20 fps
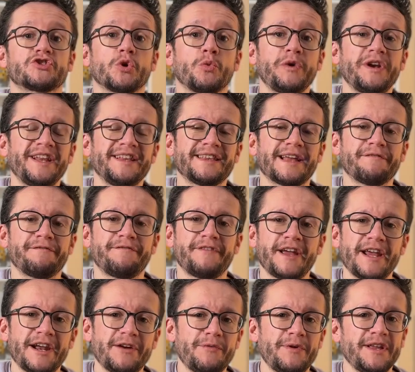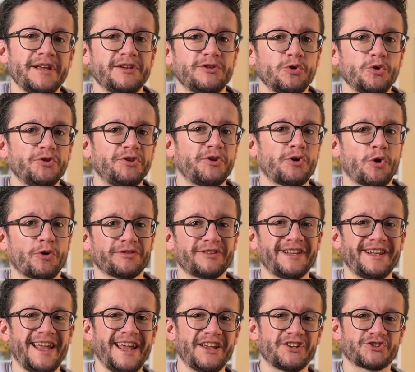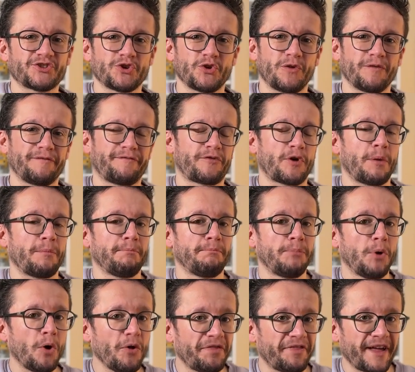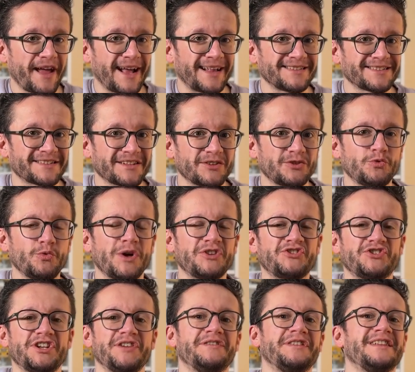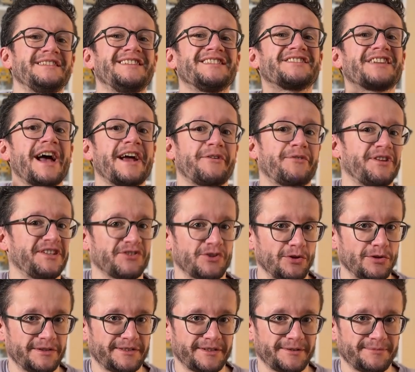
we need a very good coordination from both hands to achieve the desired result.